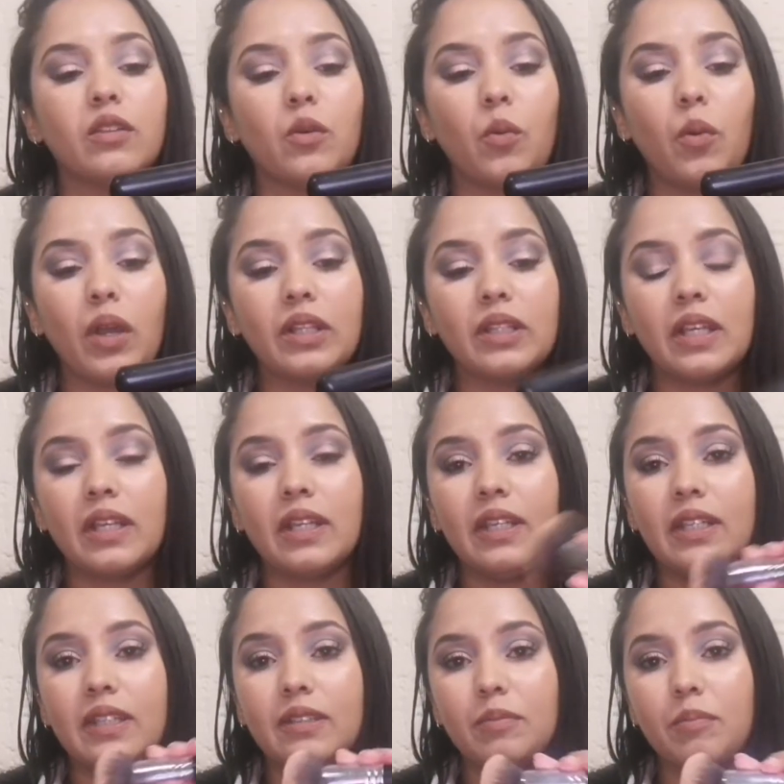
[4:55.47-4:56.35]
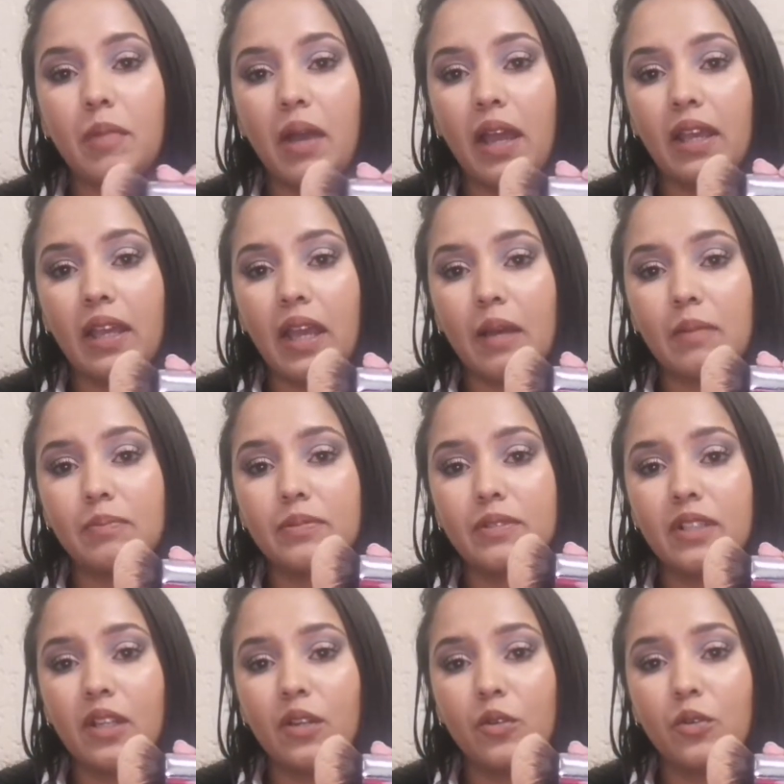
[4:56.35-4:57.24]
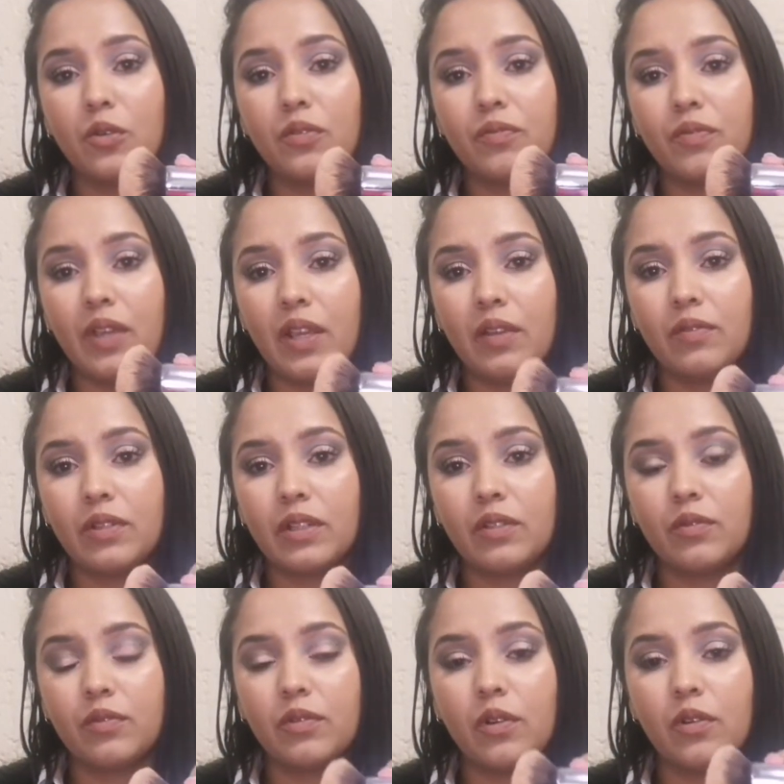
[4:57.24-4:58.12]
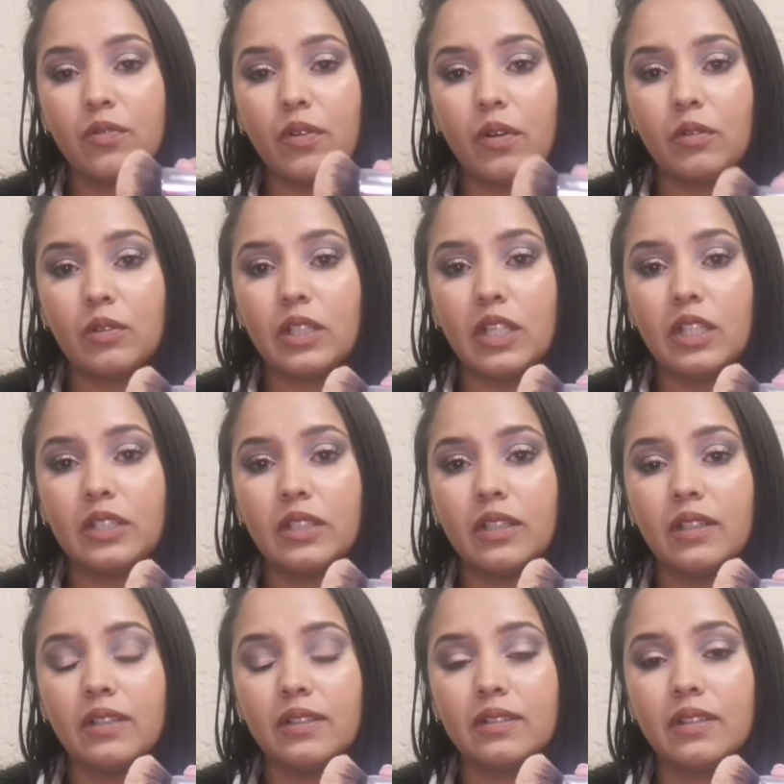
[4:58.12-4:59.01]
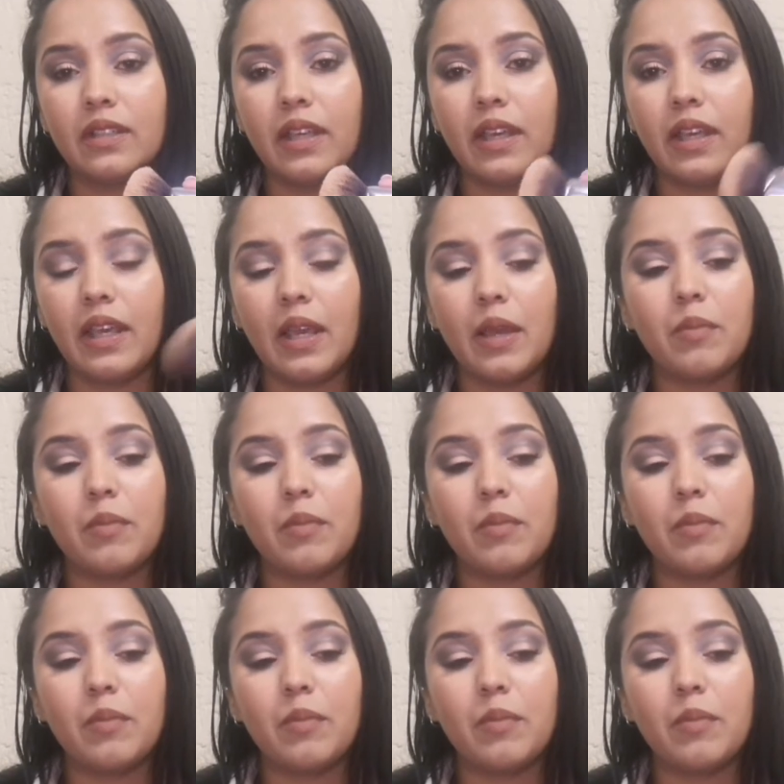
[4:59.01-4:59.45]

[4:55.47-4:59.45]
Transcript: The one that is my absolute favorite for foundation is the